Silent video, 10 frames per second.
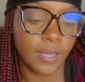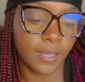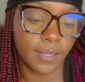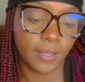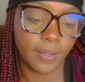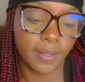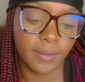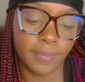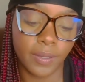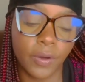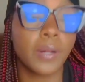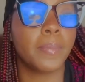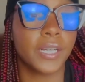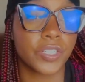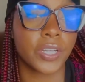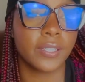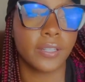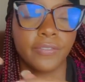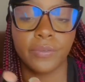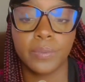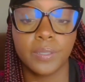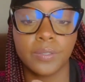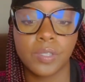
on a budget, if you will.